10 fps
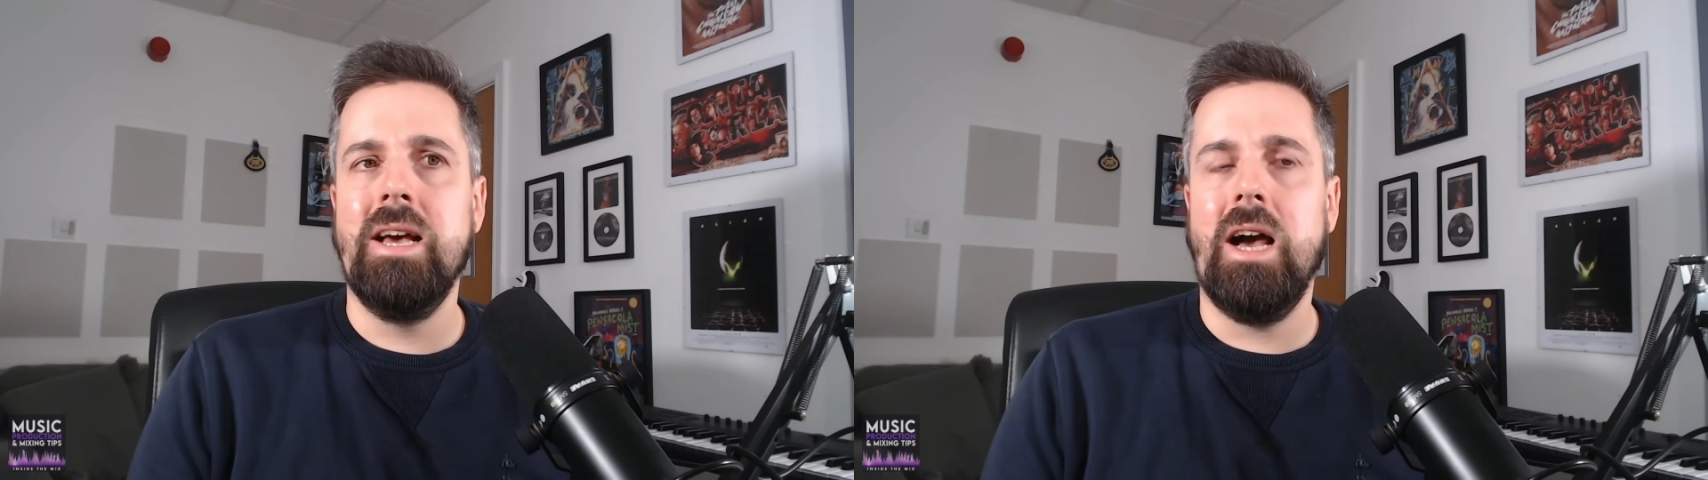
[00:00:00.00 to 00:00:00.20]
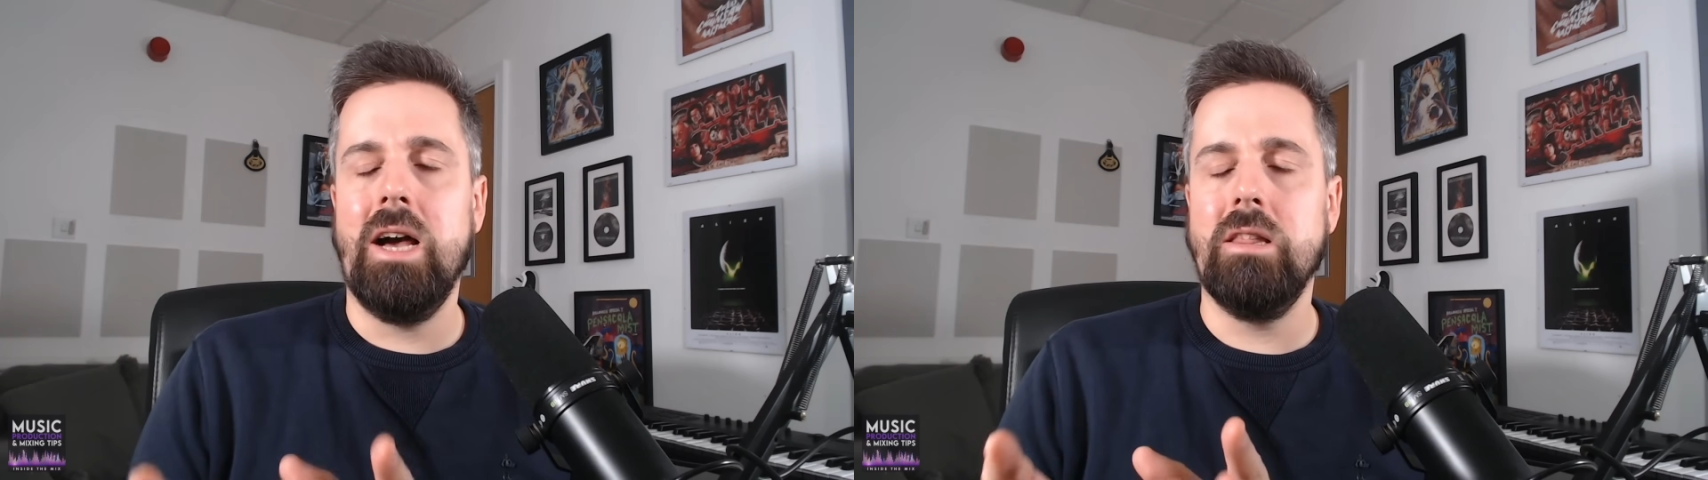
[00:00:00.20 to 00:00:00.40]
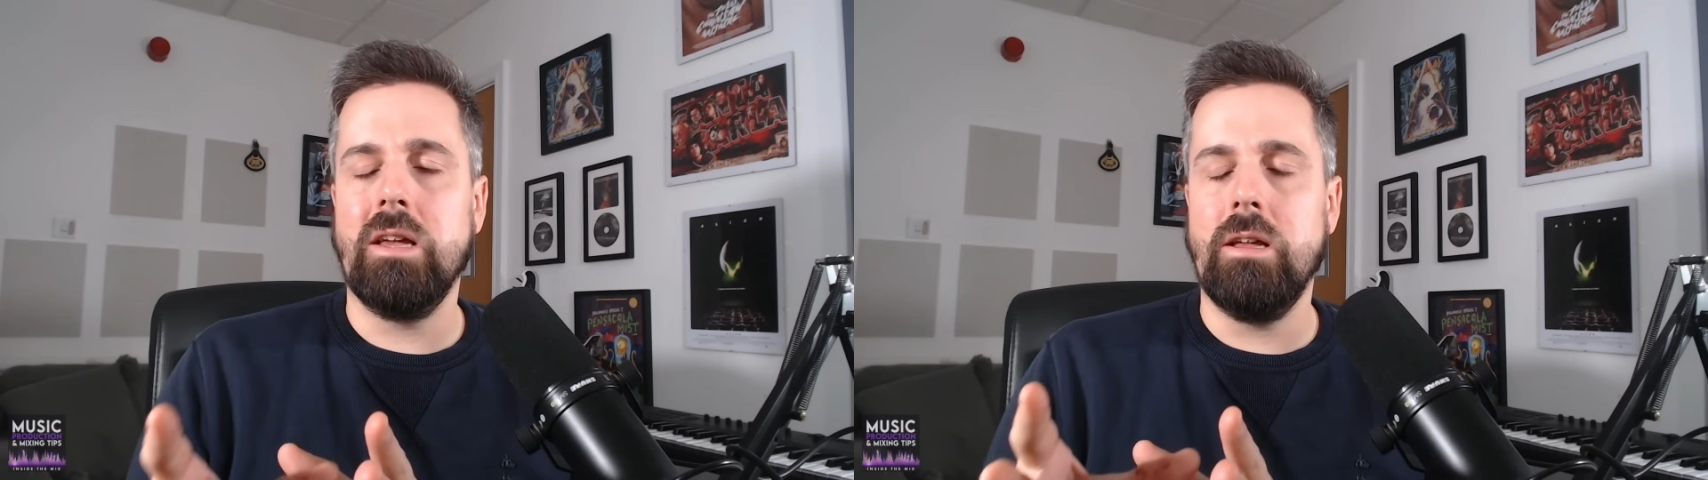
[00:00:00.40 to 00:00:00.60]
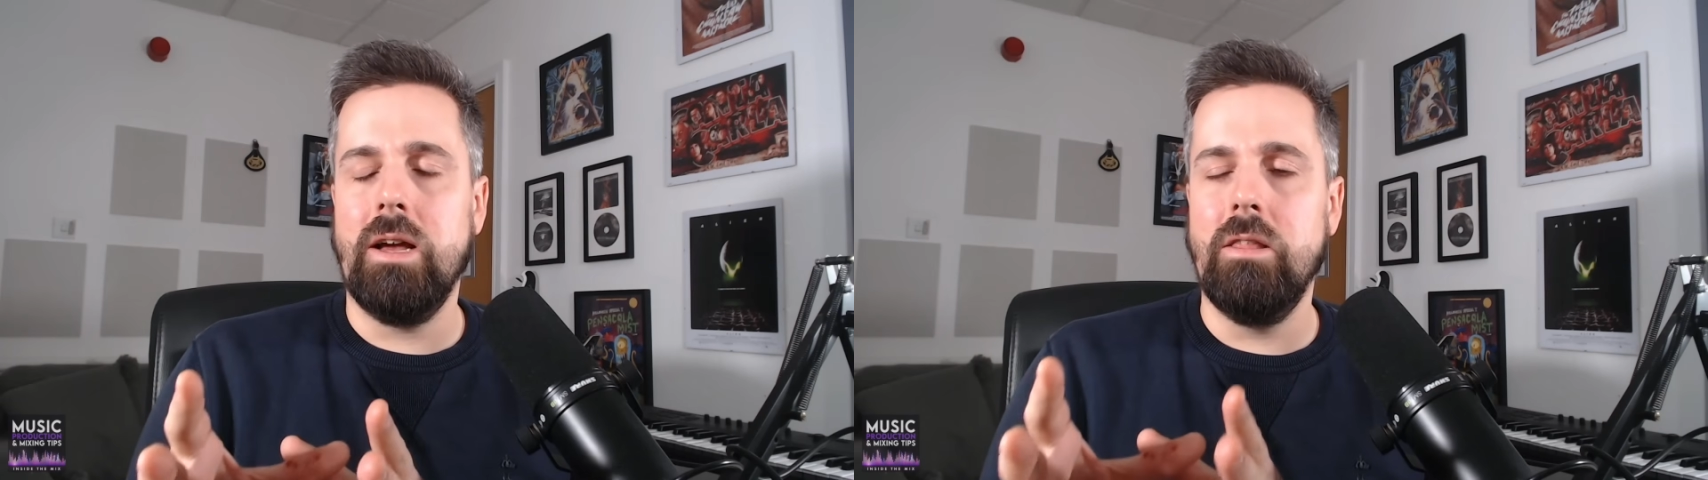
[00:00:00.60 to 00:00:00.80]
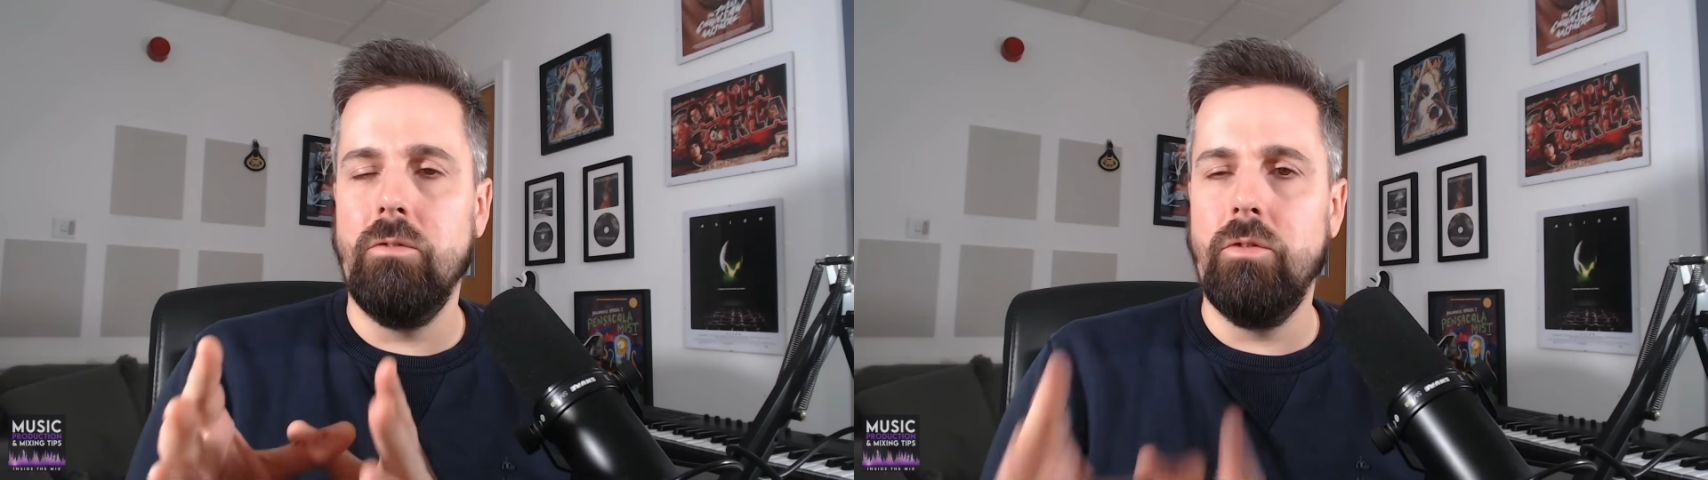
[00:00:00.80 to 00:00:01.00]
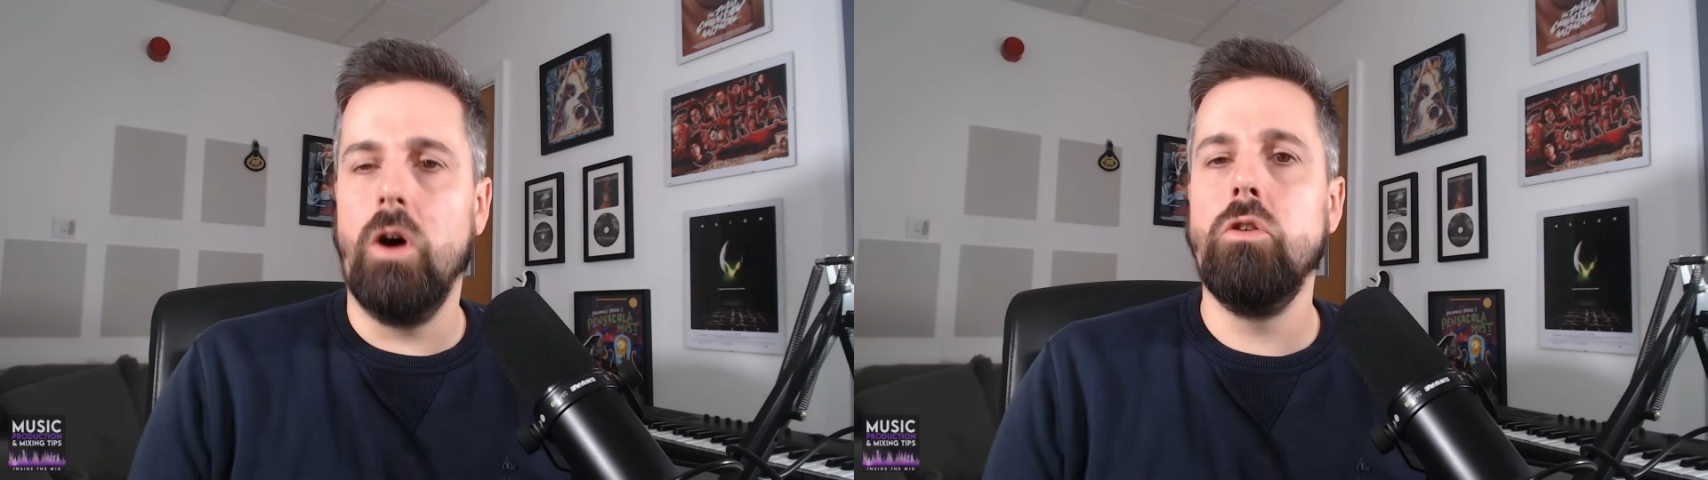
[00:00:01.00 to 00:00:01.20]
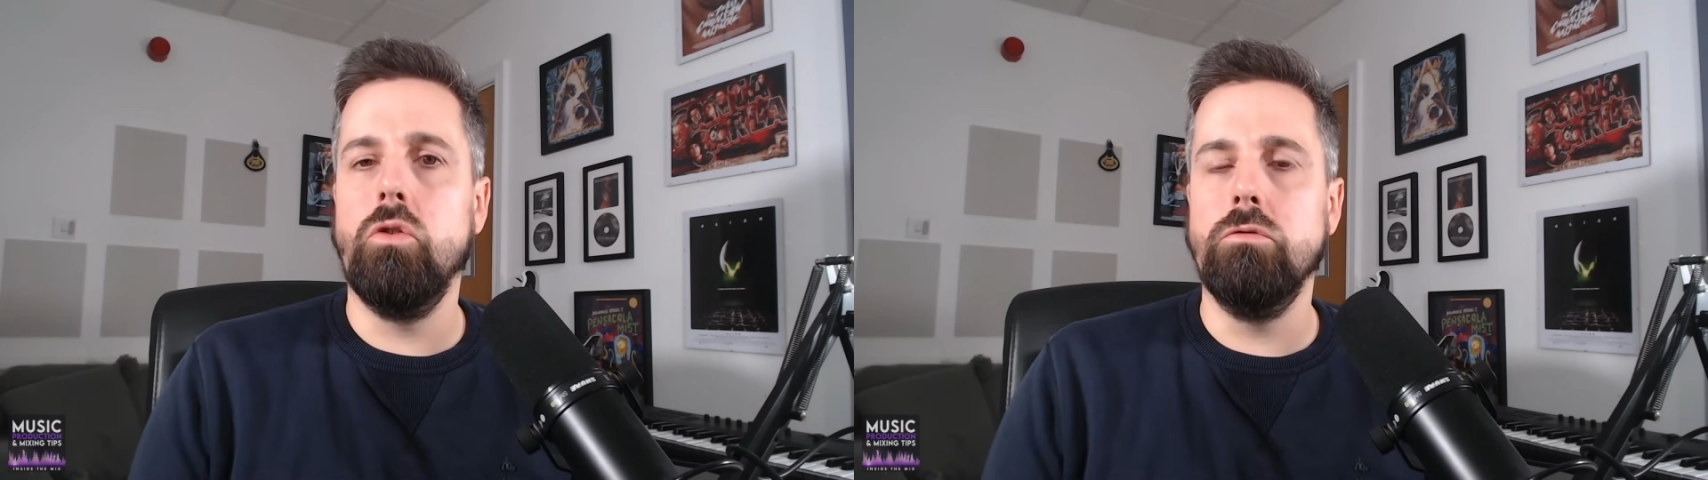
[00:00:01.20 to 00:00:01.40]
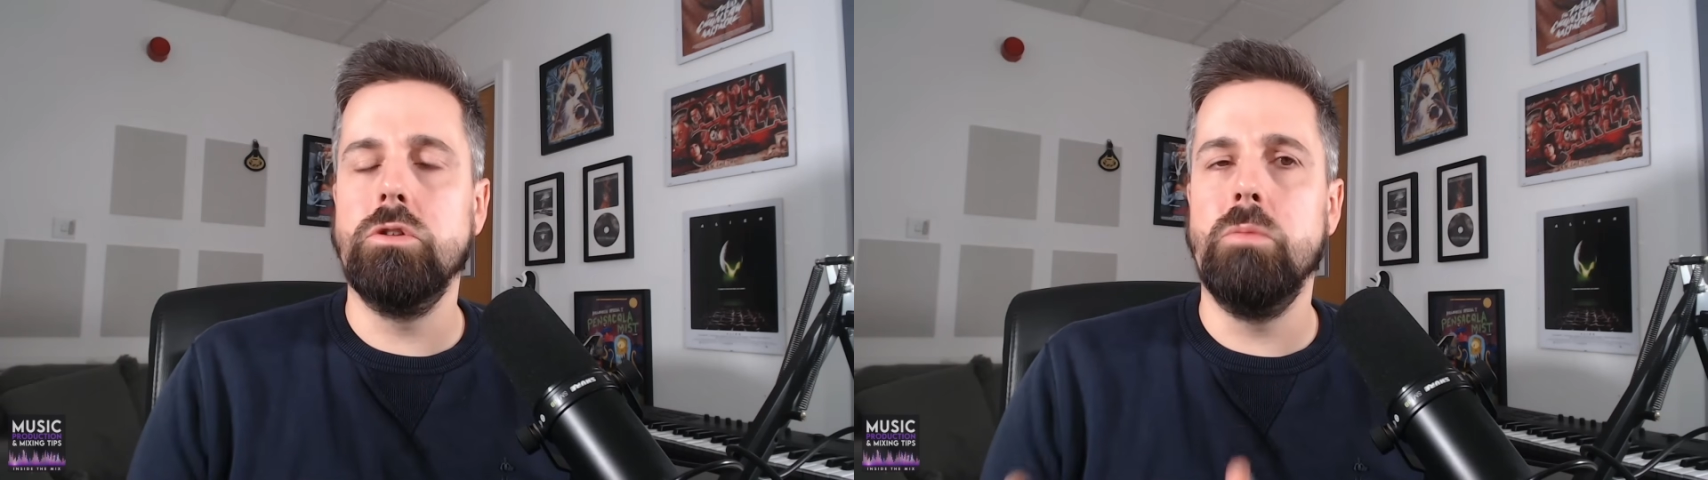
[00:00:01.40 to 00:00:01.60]
and the
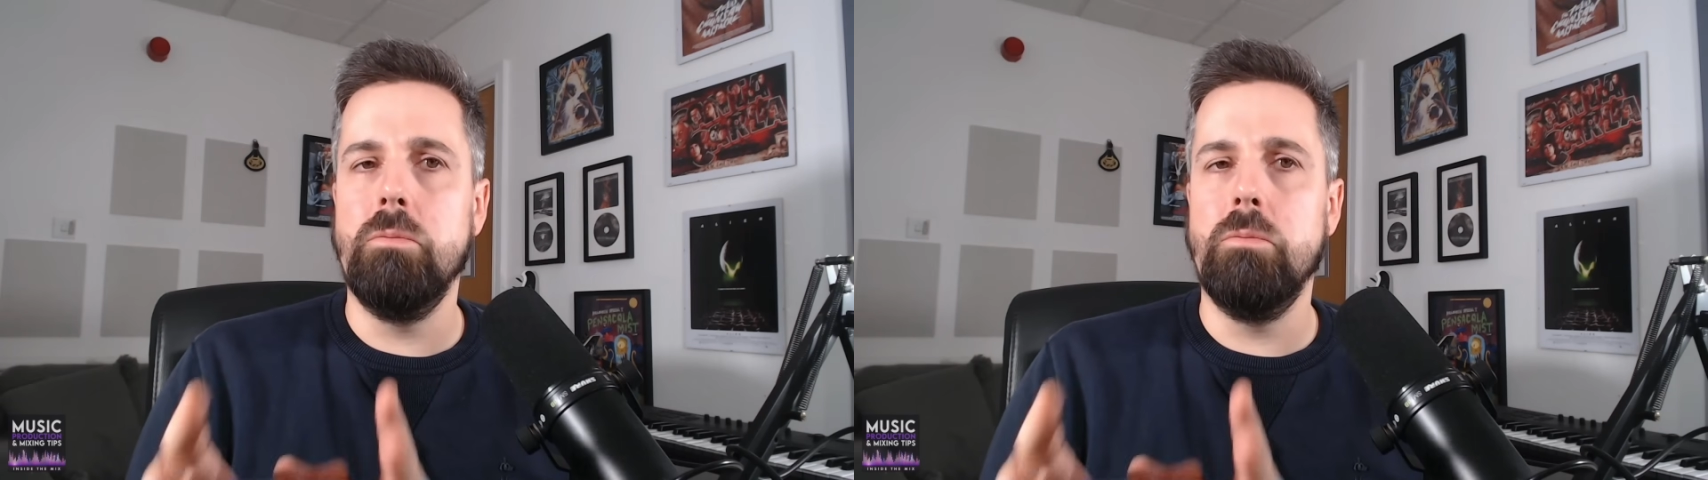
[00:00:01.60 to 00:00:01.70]
vocal to be